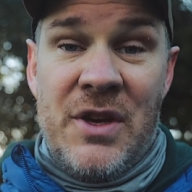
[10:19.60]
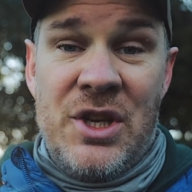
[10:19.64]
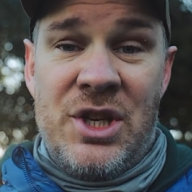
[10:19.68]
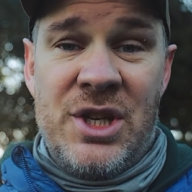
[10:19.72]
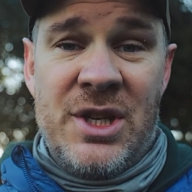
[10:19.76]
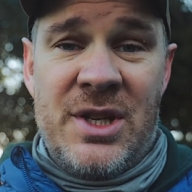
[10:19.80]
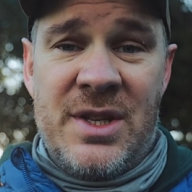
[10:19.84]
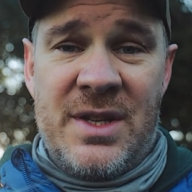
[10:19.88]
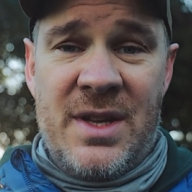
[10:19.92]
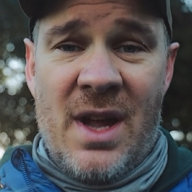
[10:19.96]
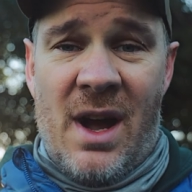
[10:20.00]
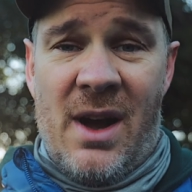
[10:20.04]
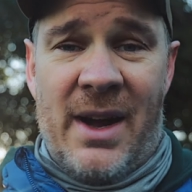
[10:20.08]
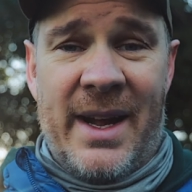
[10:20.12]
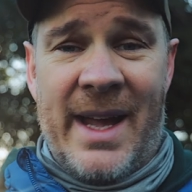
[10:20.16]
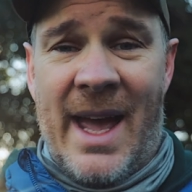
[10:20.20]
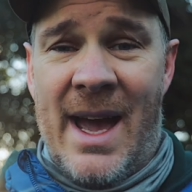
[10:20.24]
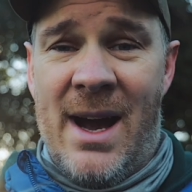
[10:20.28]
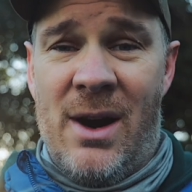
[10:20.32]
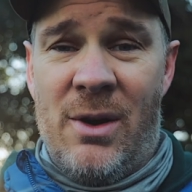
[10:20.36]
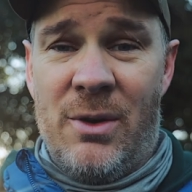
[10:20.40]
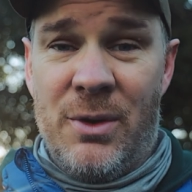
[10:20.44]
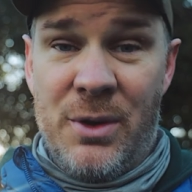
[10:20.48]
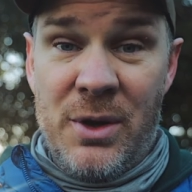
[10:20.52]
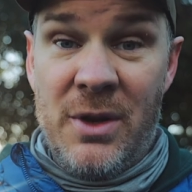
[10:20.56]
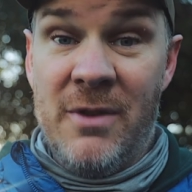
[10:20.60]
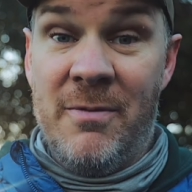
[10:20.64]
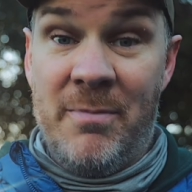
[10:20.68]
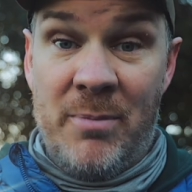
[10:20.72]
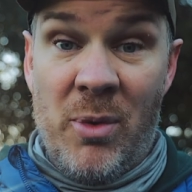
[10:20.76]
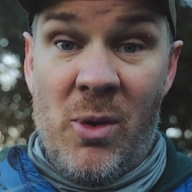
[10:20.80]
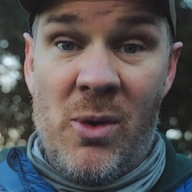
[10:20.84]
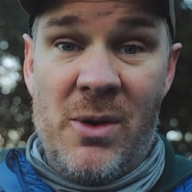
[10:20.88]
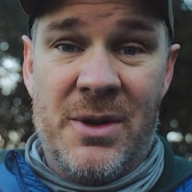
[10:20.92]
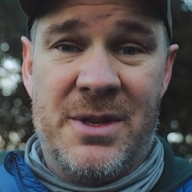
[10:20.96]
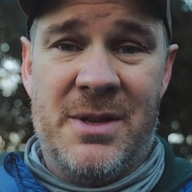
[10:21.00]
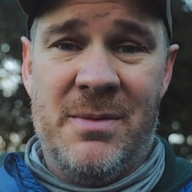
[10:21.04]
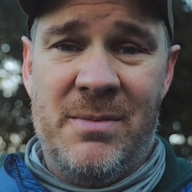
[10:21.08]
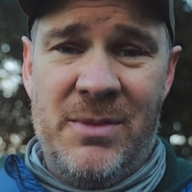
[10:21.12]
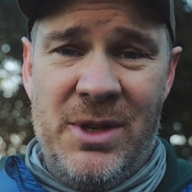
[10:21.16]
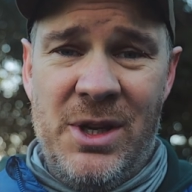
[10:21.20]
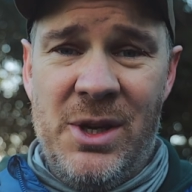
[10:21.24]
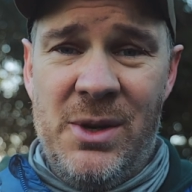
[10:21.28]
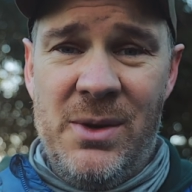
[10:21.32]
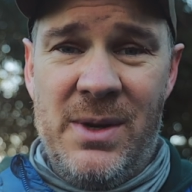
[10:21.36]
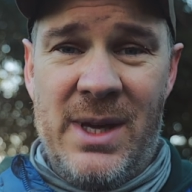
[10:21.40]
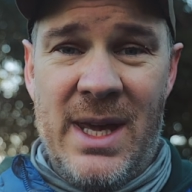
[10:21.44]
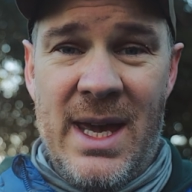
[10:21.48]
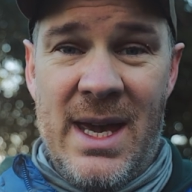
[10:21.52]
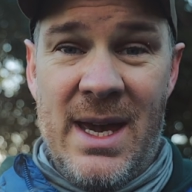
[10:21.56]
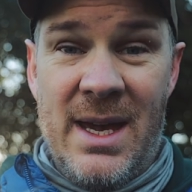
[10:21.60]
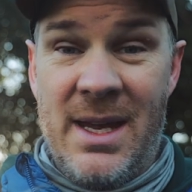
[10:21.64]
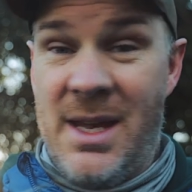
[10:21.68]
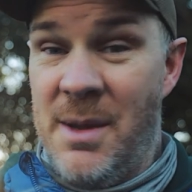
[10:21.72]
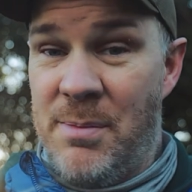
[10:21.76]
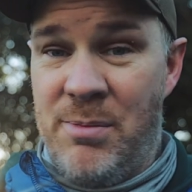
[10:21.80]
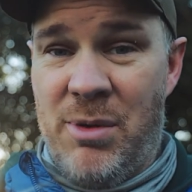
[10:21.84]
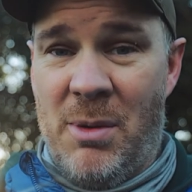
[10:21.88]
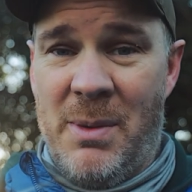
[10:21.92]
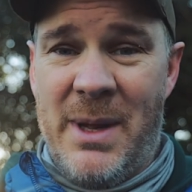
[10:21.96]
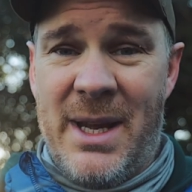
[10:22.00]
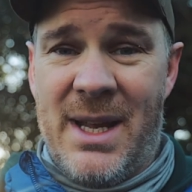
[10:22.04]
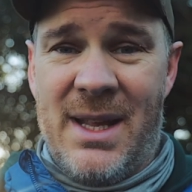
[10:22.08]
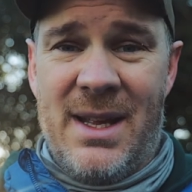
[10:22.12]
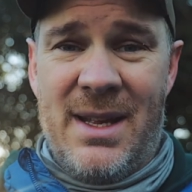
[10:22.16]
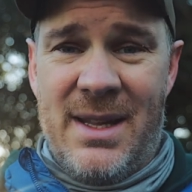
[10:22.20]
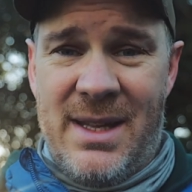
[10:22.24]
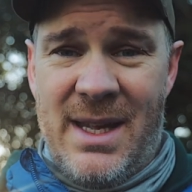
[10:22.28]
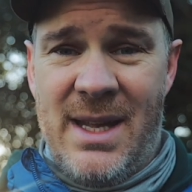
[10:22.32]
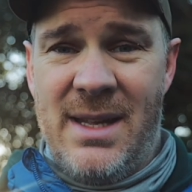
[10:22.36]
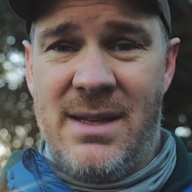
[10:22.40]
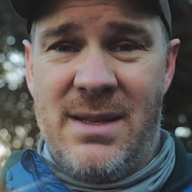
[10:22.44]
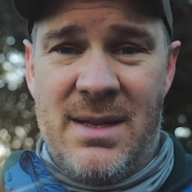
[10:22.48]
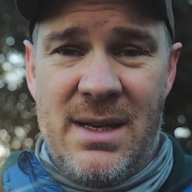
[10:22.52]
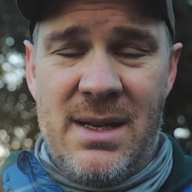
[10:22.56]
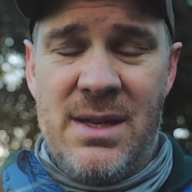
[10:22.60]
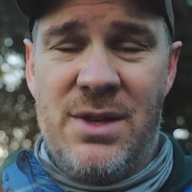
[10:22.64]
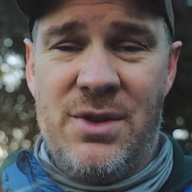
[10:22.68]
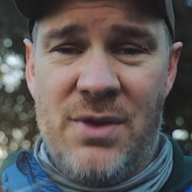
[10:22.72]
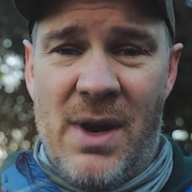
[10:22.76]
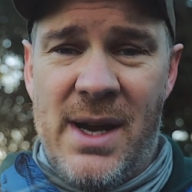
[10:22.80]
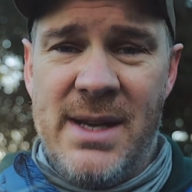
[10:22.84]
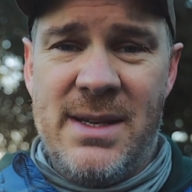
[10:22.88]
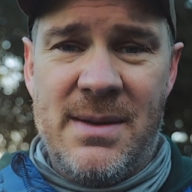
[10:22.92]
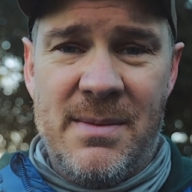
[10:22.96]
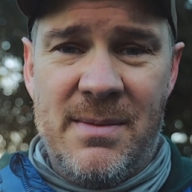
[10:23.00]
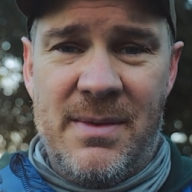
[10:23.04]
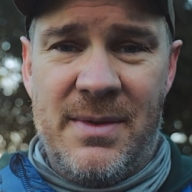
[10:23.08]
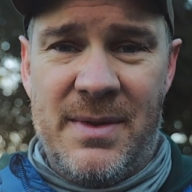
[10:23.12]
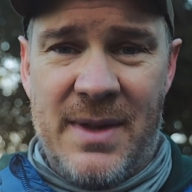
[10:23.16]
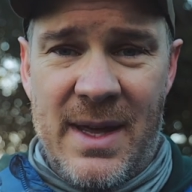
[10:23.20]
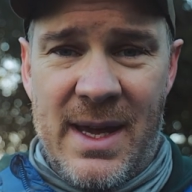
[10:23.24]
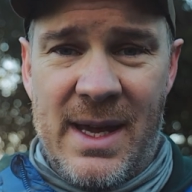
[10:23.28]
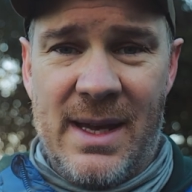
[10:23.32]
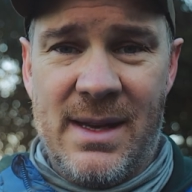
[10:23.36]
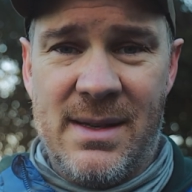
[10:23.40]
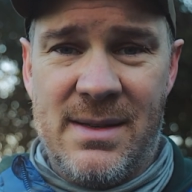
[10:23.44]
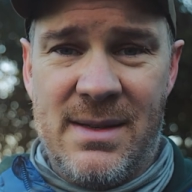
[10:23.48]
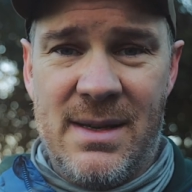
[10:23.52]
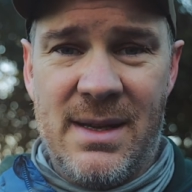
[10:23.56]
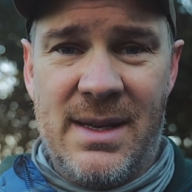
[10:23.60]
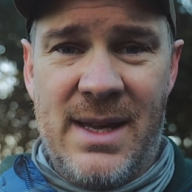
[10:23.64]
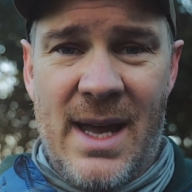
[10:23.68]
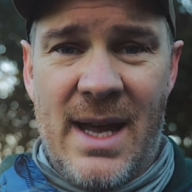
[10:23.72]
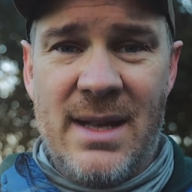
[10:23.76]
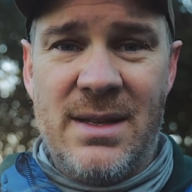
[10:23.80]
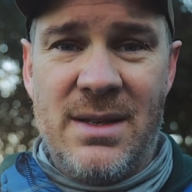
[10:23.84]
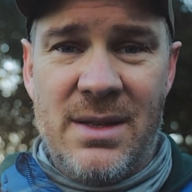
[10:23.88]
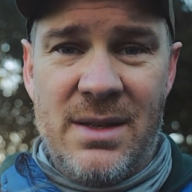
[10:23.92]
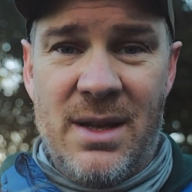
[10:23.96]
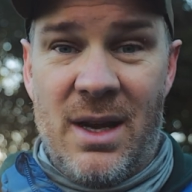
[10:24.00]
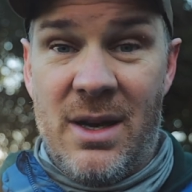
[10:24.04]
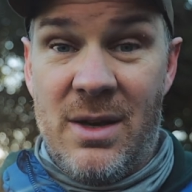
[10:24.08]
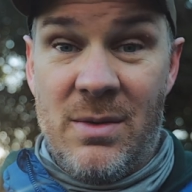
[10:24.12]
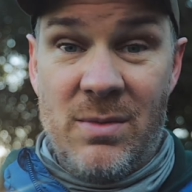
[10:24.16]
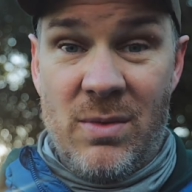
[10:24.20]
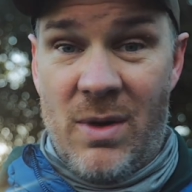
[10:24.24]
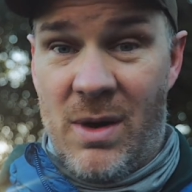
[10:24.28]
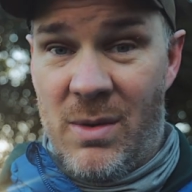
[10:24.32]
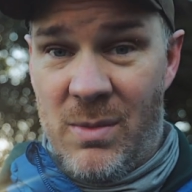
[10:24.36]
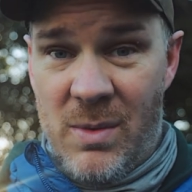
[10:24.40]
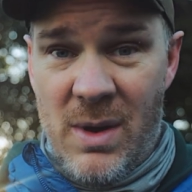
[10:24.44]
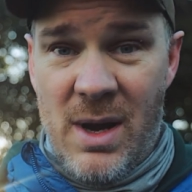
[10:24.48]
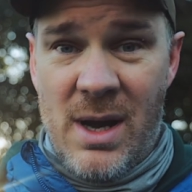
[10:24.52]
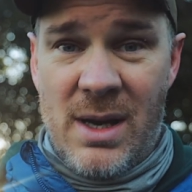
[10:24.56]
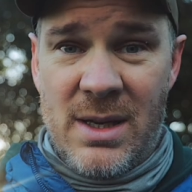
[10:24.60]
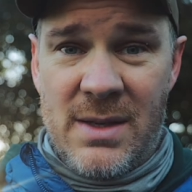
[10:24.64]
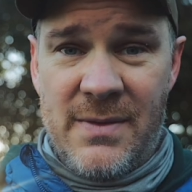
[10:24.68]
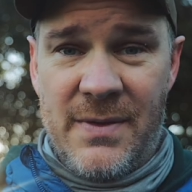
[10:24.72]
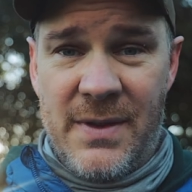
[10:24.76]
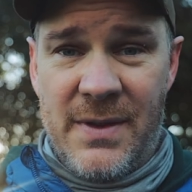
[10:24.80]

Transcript: you're just starting out or you've bought some new gear, you're probably going to need to try some things to get to know what works